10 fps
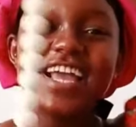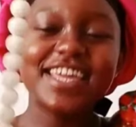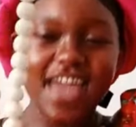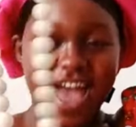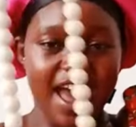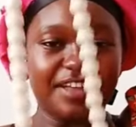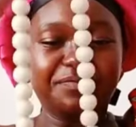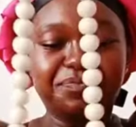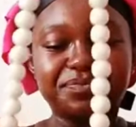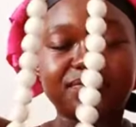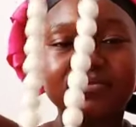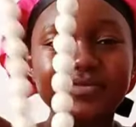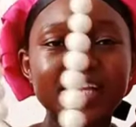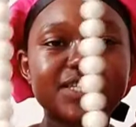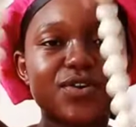Yeah.
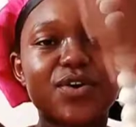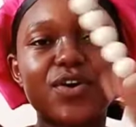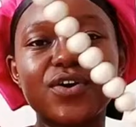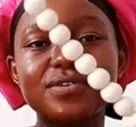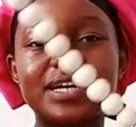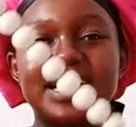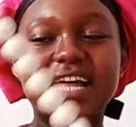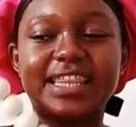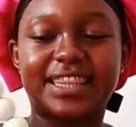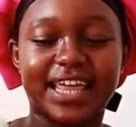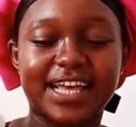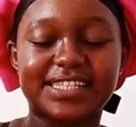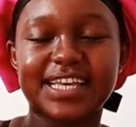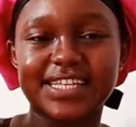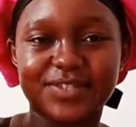So,
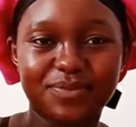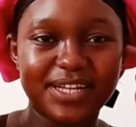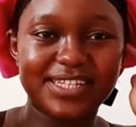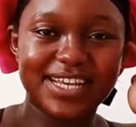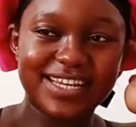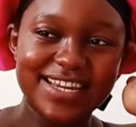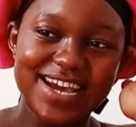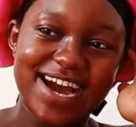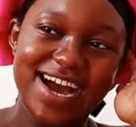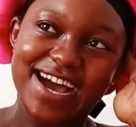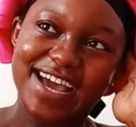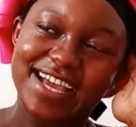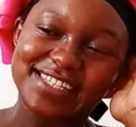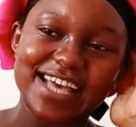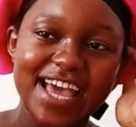this is pretty
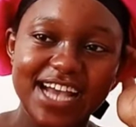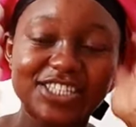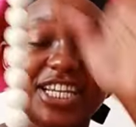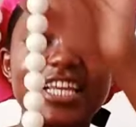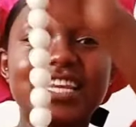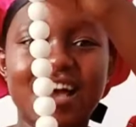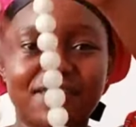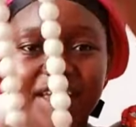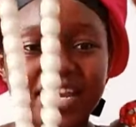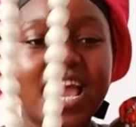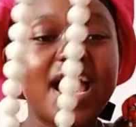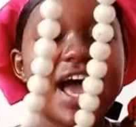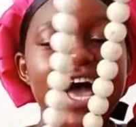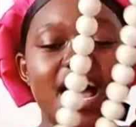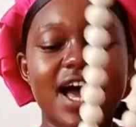nice. I actually love it.
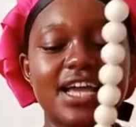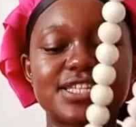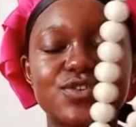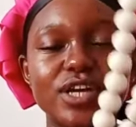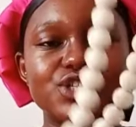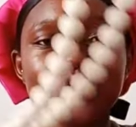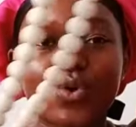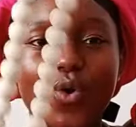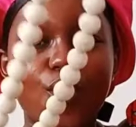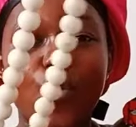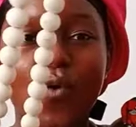It's going to go